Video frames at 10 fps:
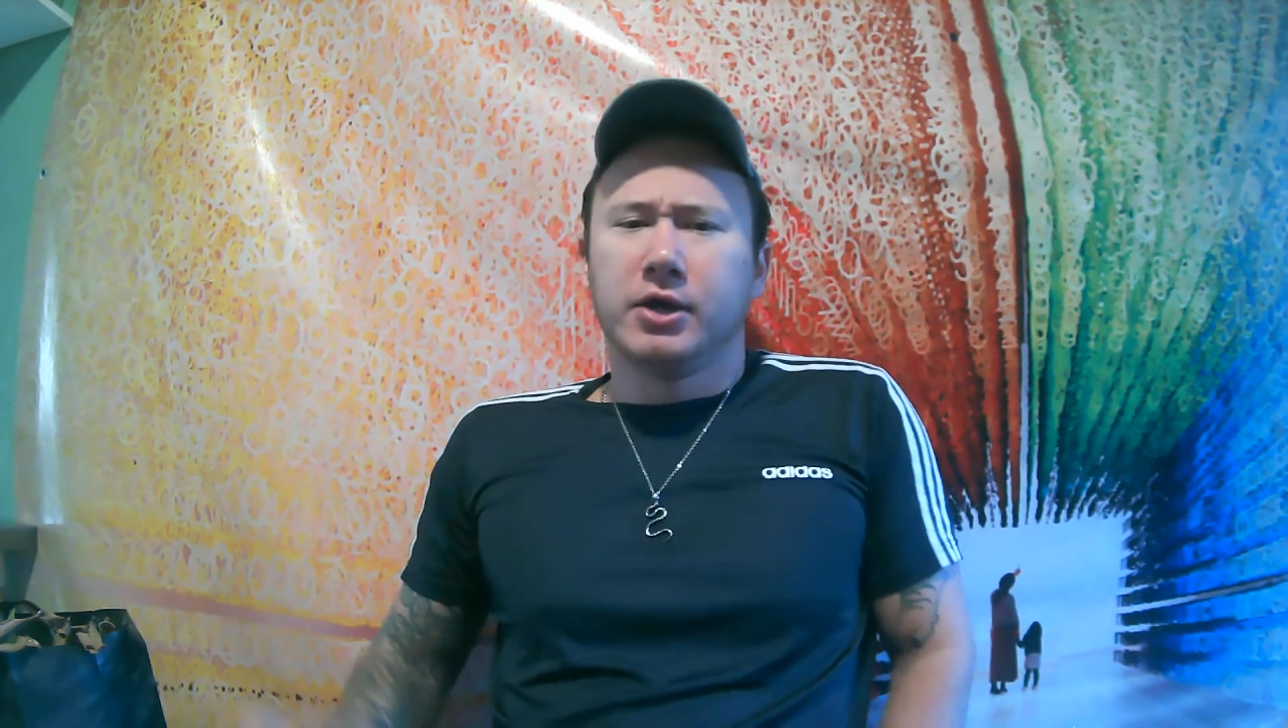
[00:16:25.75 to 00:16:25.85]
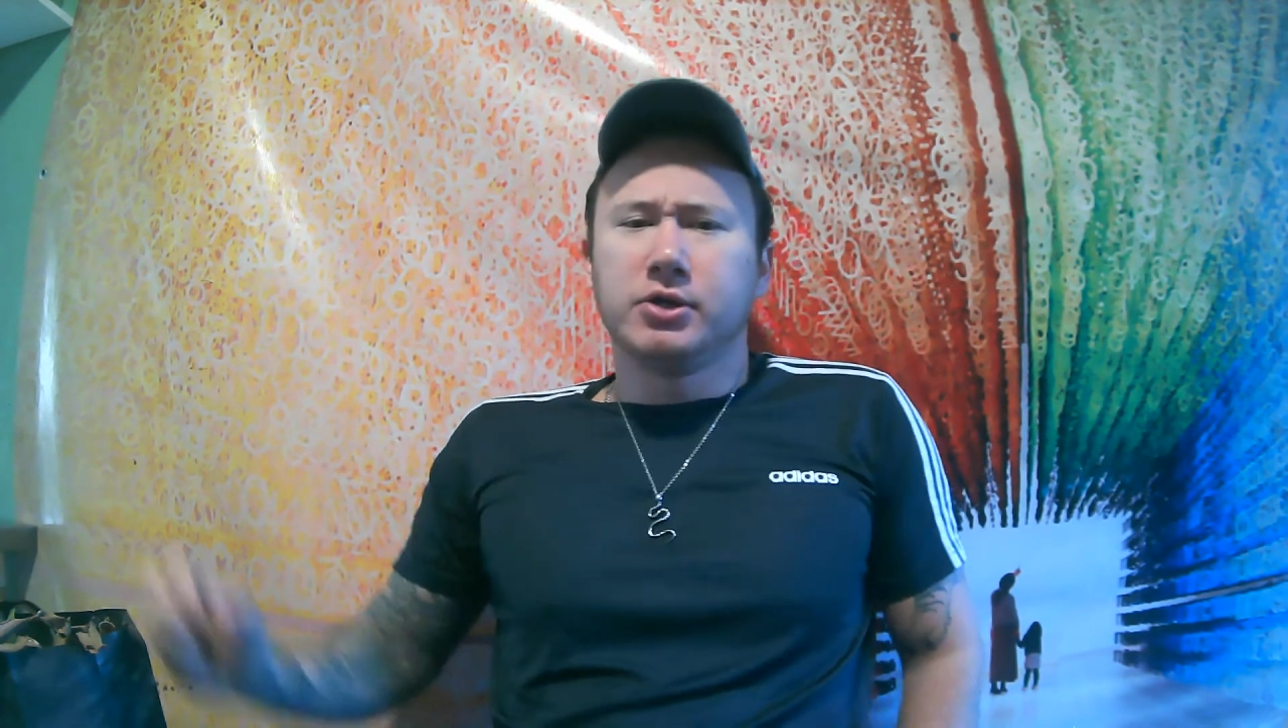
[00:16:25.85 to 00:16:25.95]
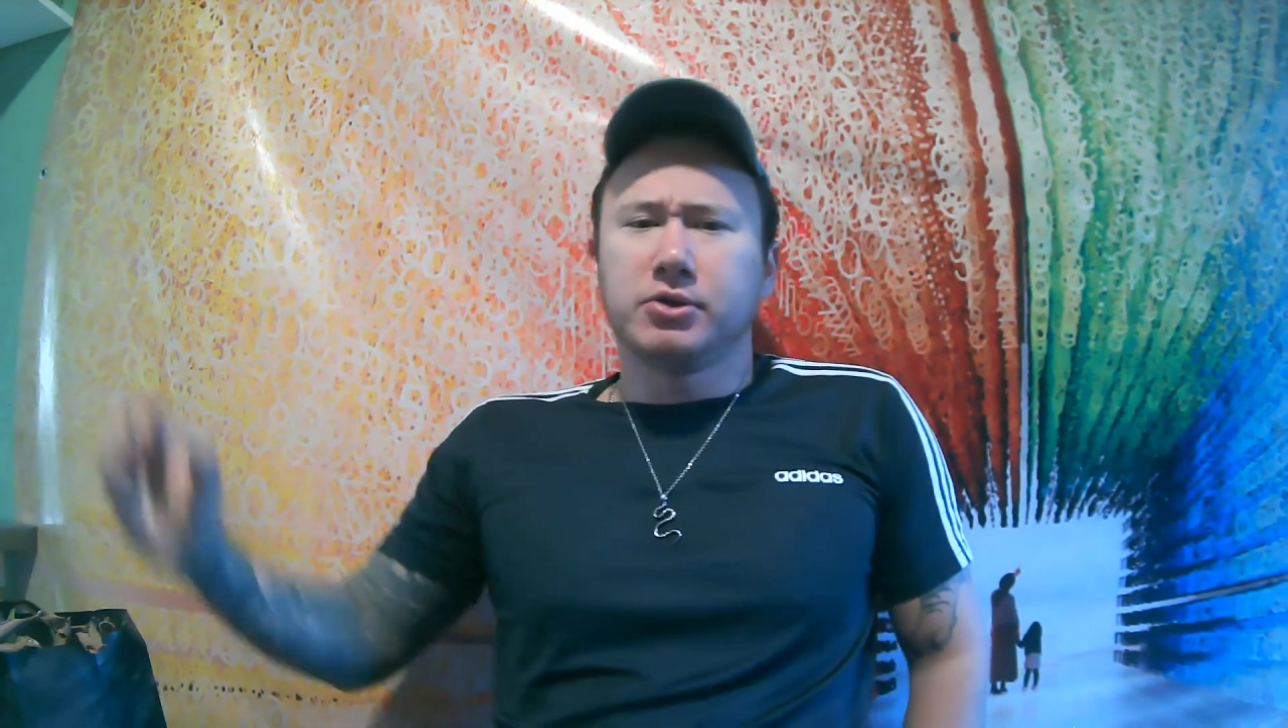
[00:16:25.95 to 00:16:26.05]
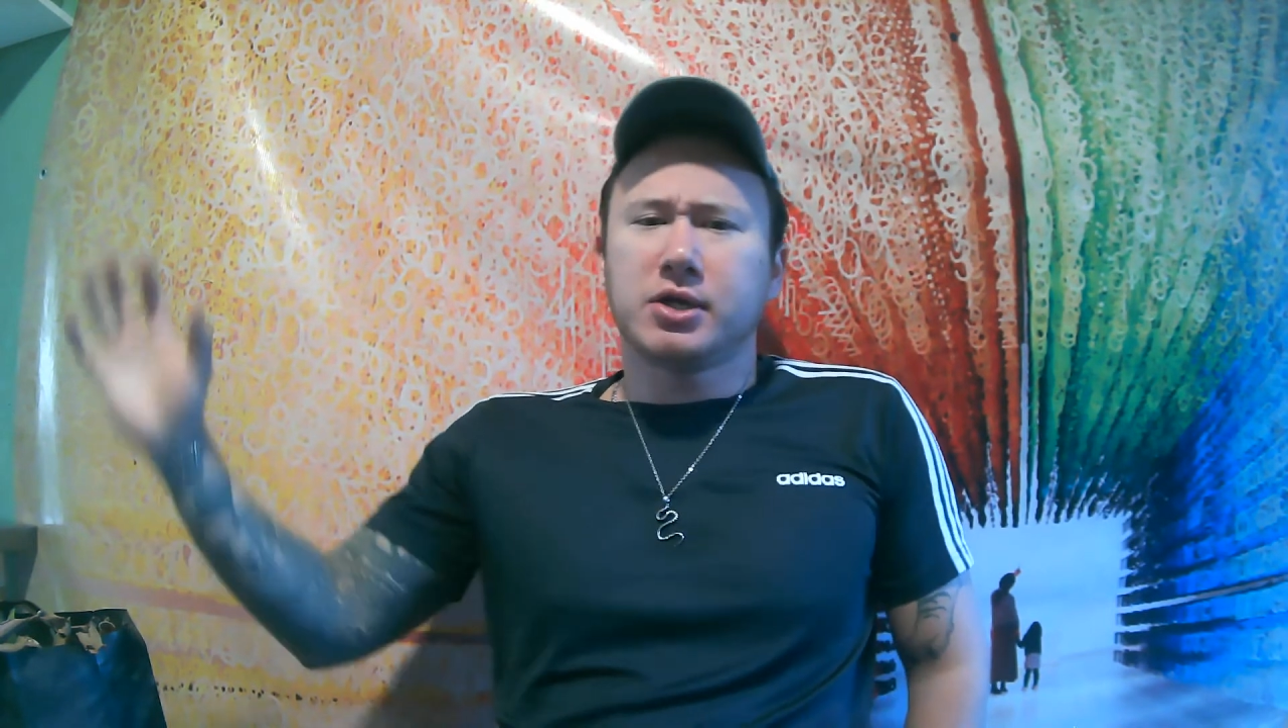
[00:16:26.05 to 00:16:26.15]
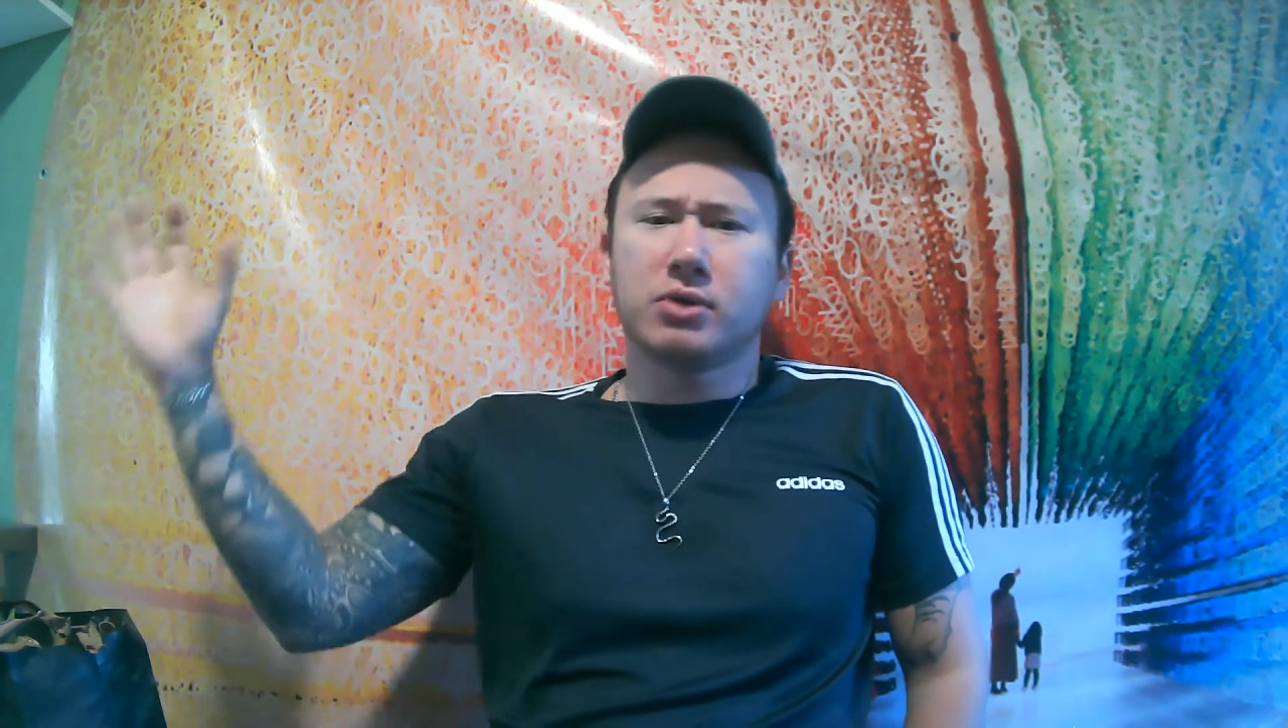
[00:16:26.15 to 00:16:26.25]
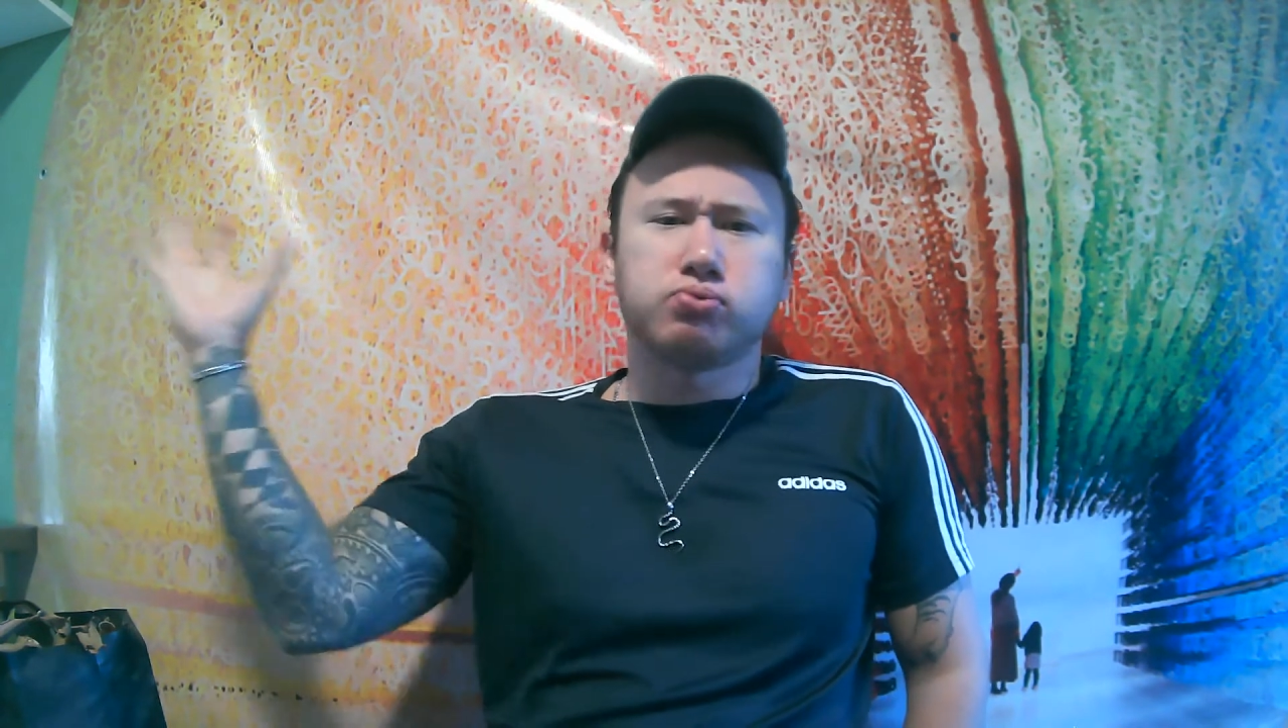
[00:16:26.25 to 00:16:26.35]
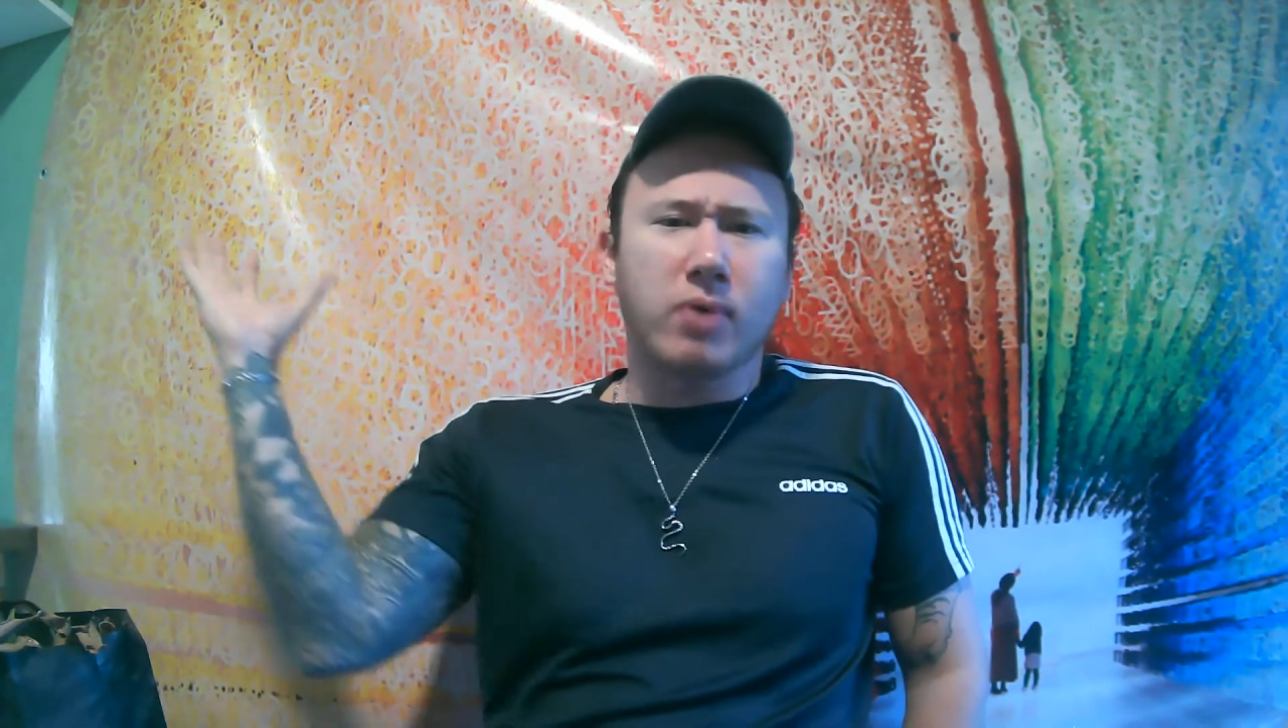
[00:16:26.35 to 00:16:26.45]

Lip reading: You could